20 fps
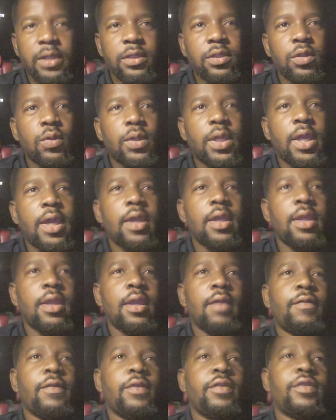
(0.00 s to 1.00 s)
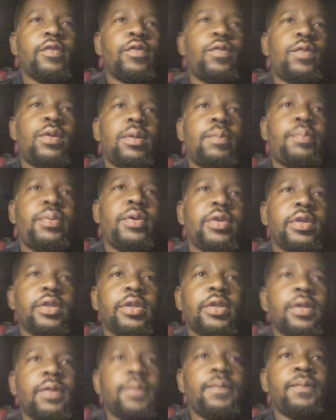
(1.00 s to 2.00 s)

it's okay if you just want to push